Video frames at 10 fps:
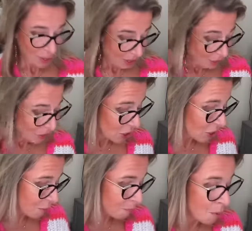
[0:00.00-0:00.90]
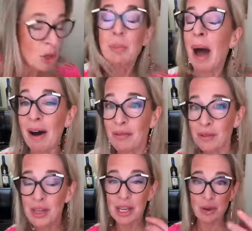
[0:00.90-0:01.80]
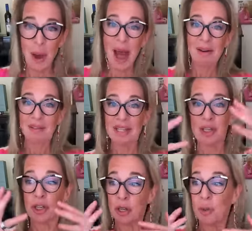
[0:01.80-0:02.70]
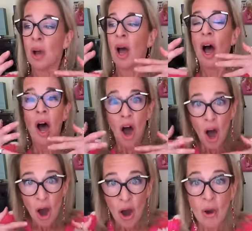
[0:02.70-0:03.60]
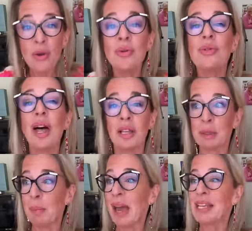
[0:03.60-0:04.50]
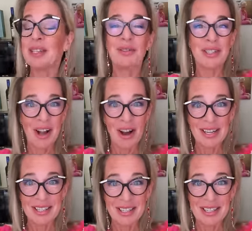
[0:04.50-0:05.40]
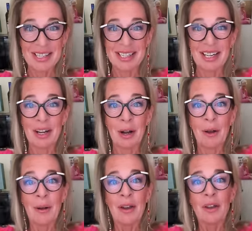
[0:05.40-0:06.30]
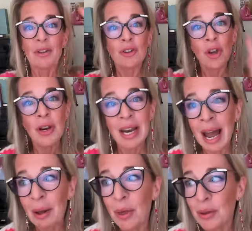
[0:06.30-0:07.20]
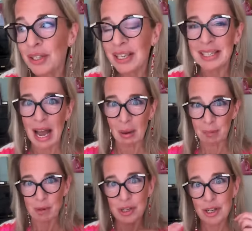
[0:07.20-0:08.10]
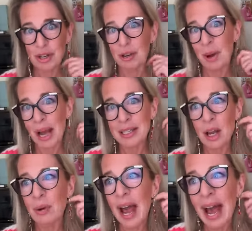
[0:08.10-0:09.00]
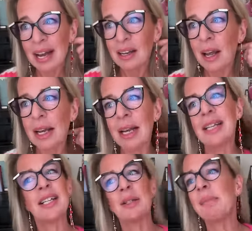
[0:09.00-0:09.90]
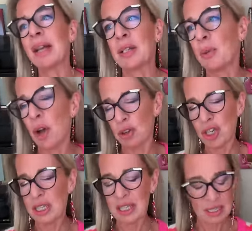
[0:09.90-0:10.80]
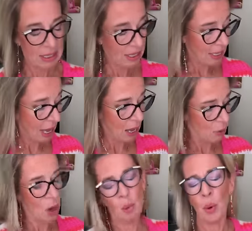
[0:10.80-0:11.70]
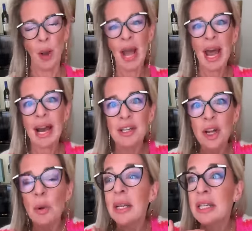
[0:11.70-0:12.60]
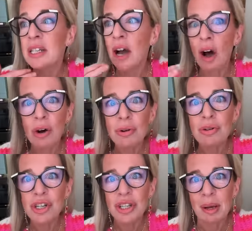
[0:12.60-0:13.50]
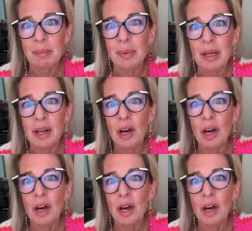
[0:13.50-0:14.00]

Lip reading: Because the most powerful thing you have is to own the space of silence. So don't allow those things to happen to you. And don't act like it doesn't matter what, oh, she's a silly cow. Oh, well. And don't indulge them